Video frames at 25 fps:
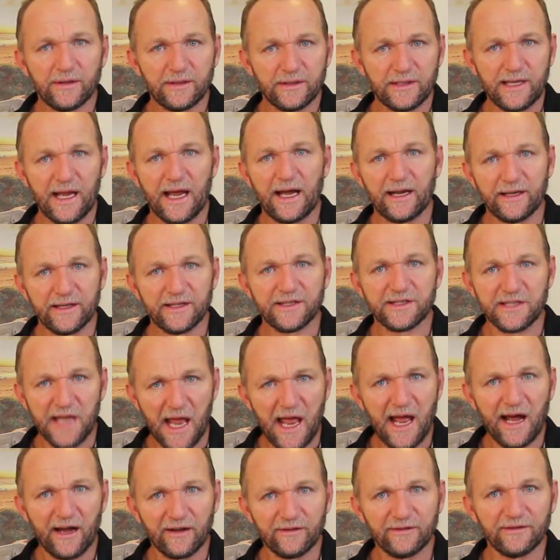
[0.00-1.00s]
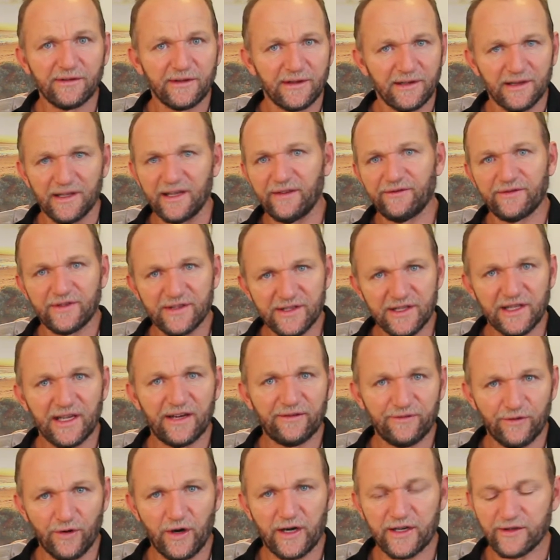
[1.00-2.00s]
down is down, left is
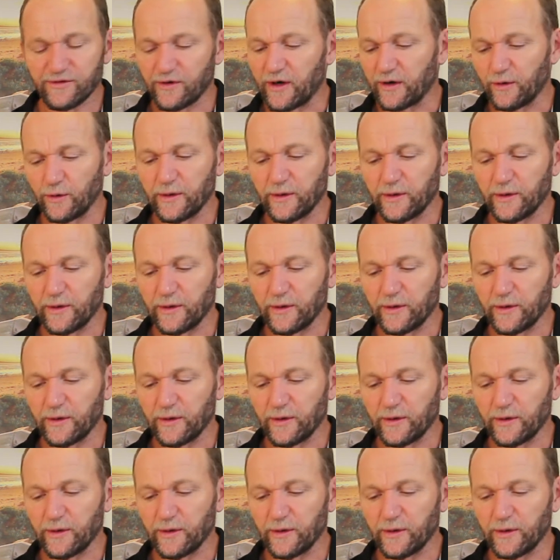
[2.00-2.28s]
left, right is right,